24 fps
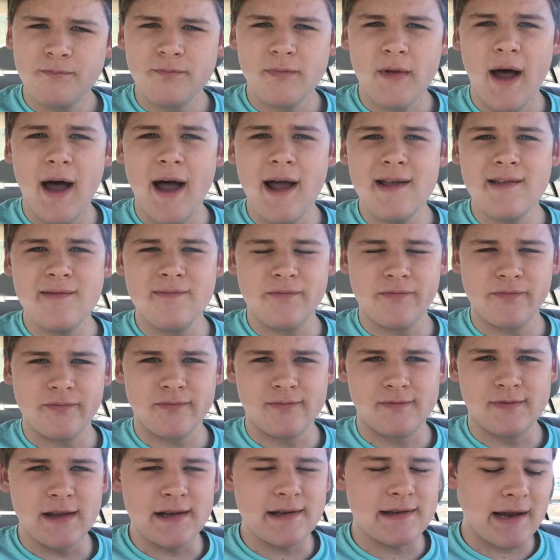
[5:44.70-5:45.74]
I
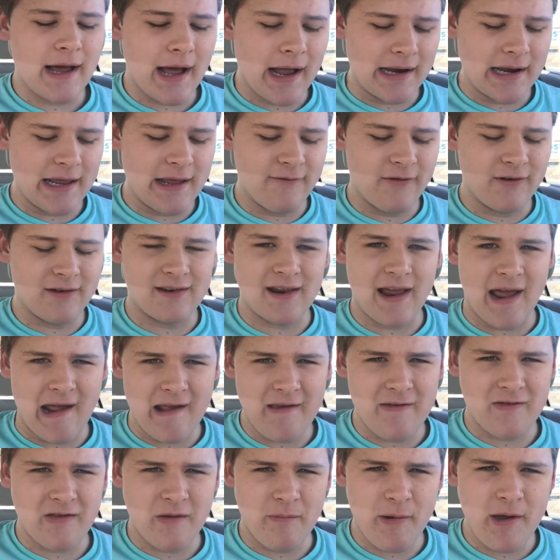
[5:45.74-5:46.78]
did not even
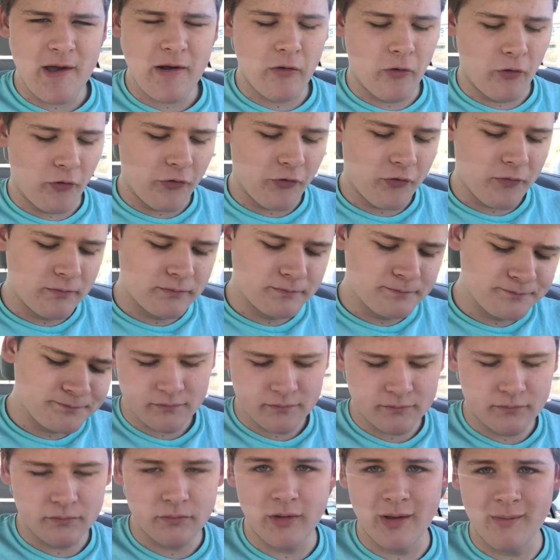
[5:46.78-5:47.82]
taste the pickles.
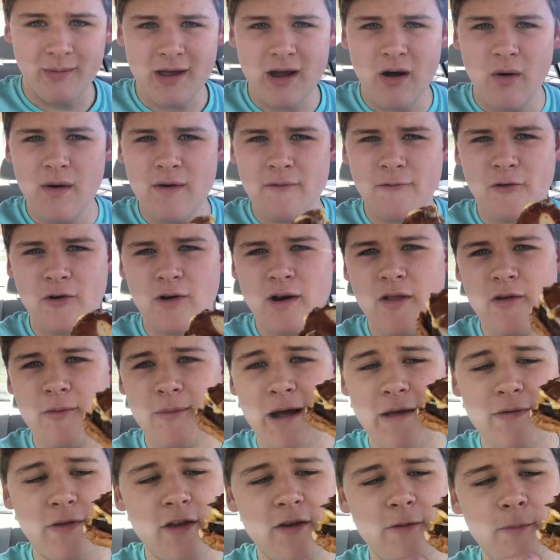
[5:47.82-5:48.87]
Let me go in for another
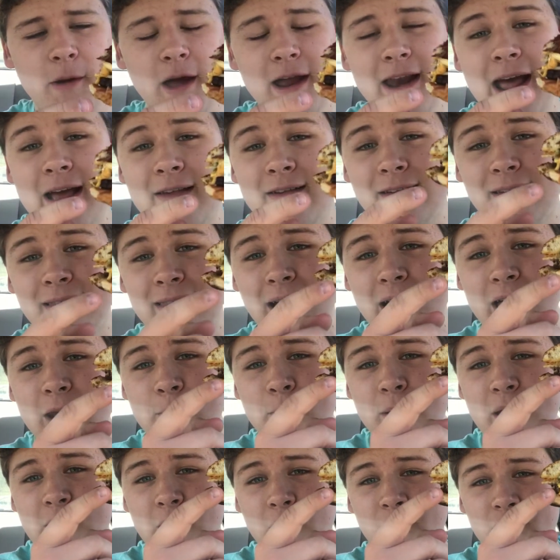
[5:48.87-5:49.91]
bite. This bite has a lot of
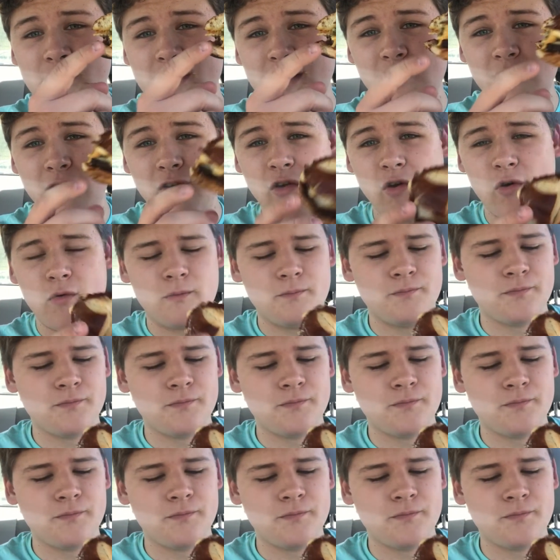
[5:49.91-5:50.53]
pickles in it too.